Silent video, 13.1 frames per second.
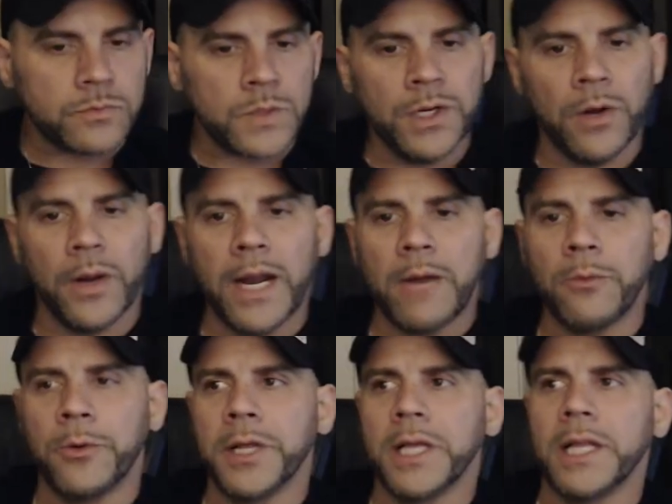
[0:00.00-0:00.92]
You know, and I
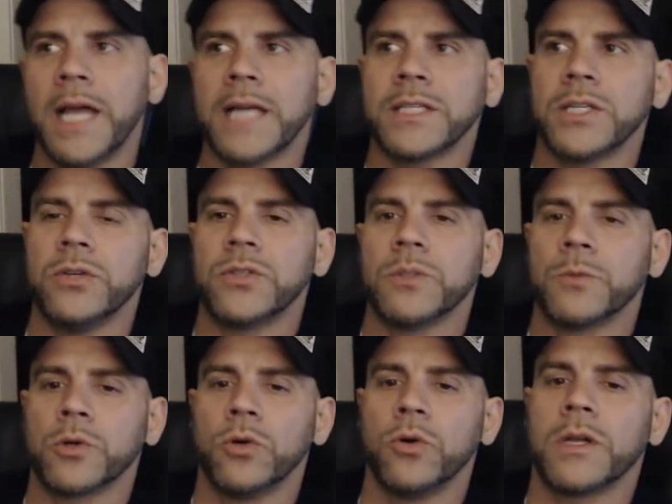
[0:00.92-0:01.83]
really like to do
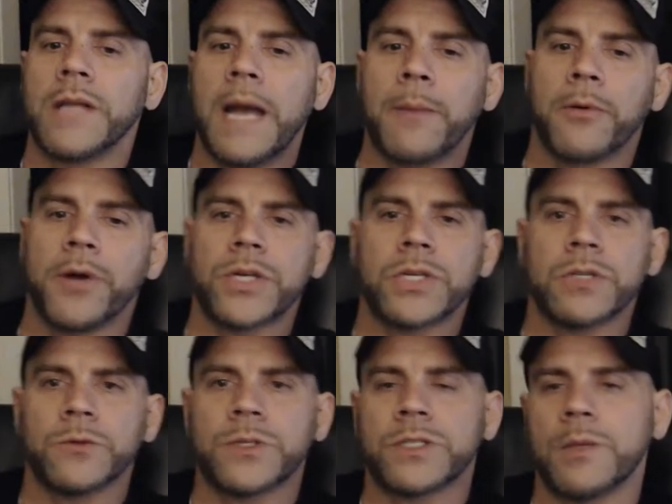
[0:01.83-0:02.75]
some cool
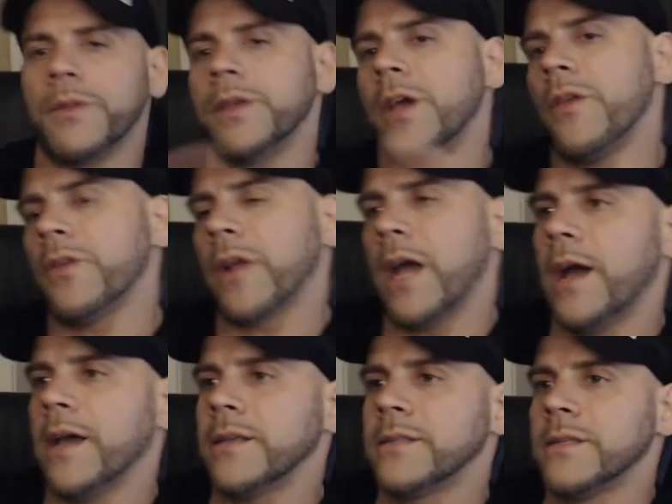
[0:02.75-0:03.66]
collaborations with some of the other
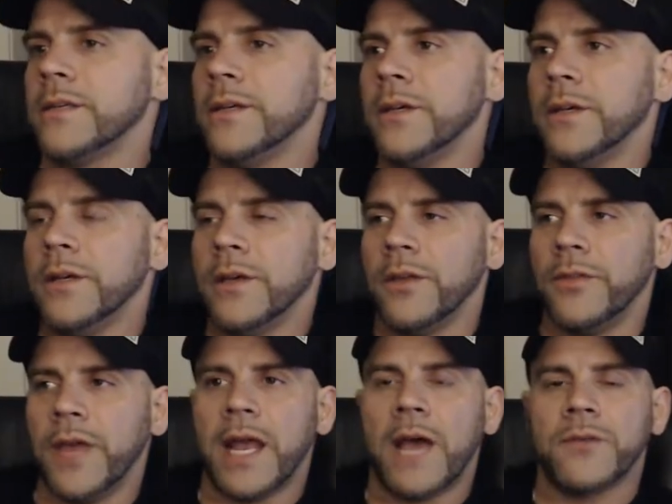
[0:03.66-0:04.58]
guys
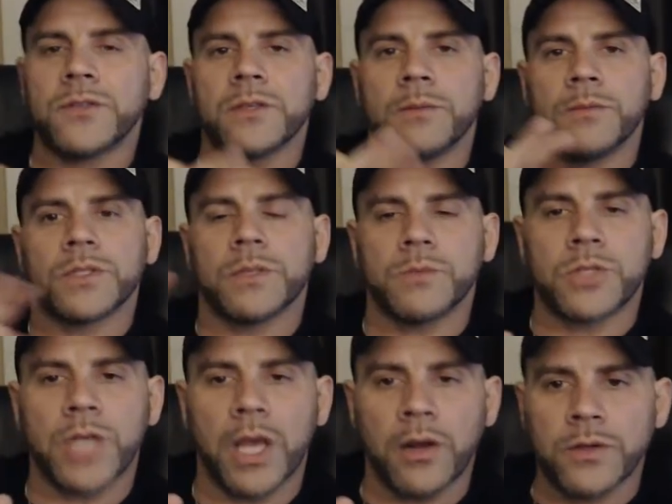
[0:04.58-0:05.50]
that have some some
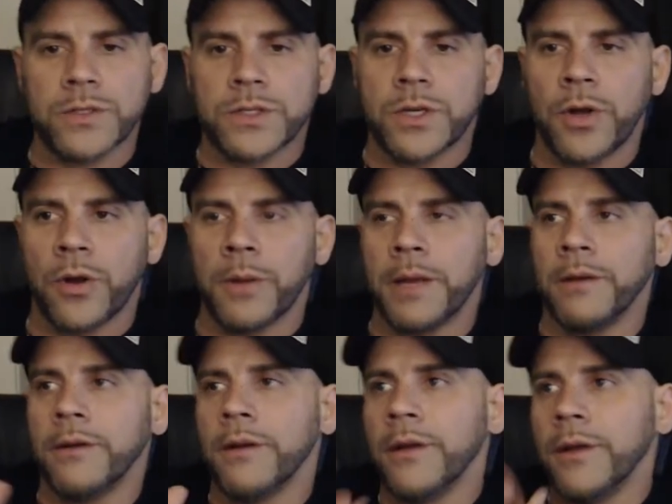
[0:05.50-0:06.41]
channels. You know what I
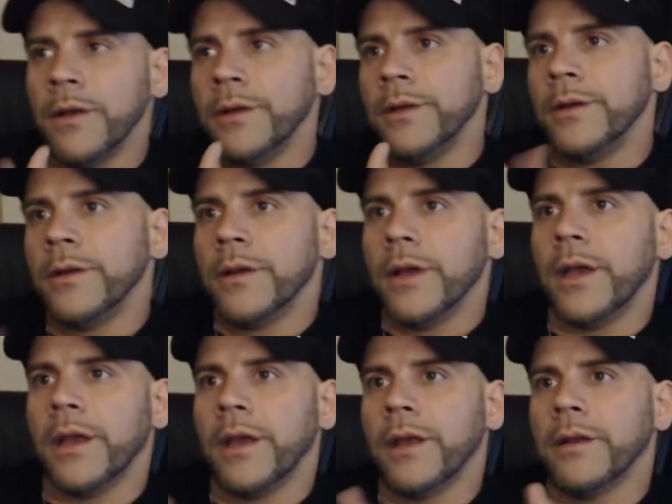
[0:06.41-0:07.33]
mean?
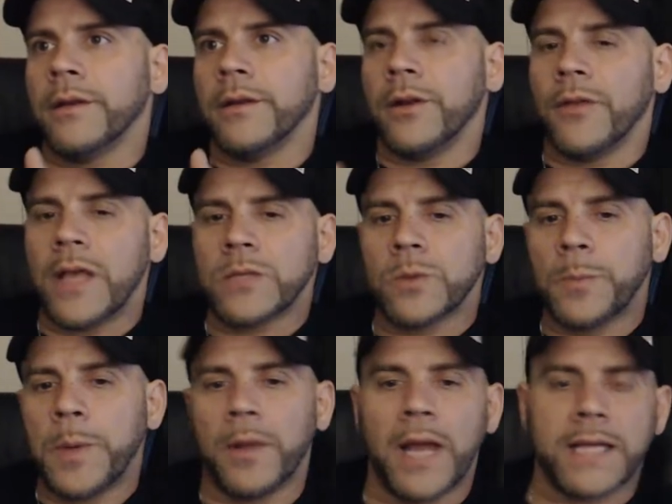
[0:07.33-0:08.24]
And you know that's what
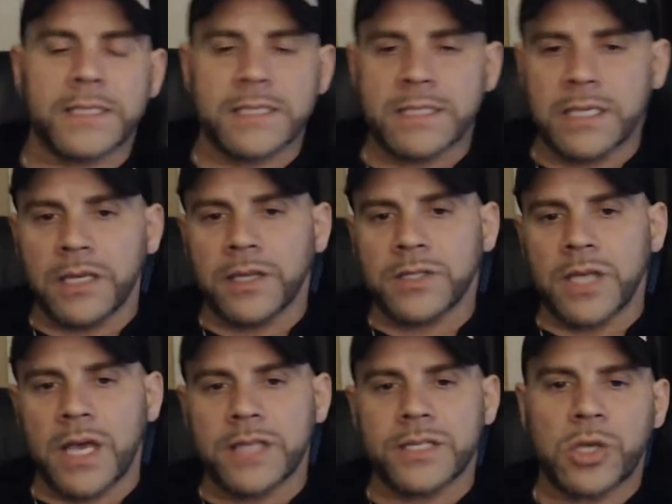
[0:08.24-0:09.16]
people like to see. It's
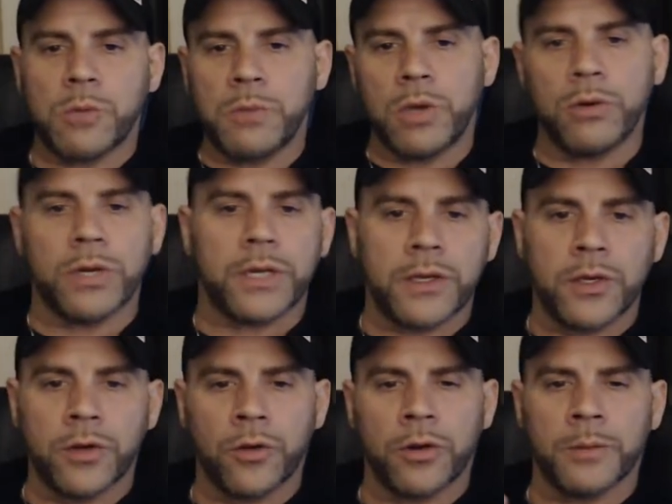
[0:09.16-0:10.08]
a, it's a community.
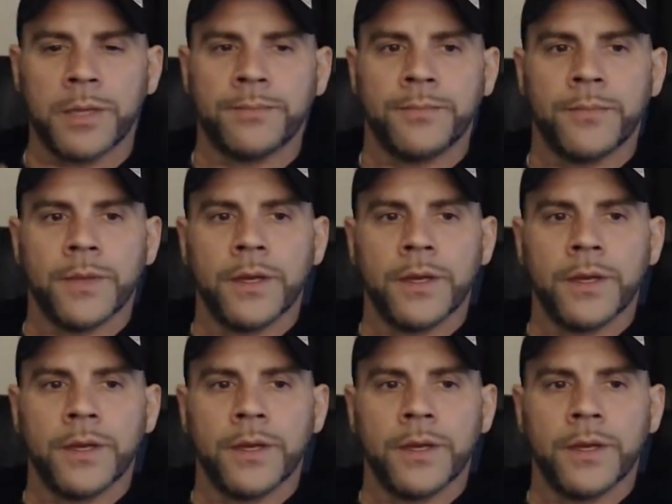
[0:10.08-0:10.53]
You know what I mean?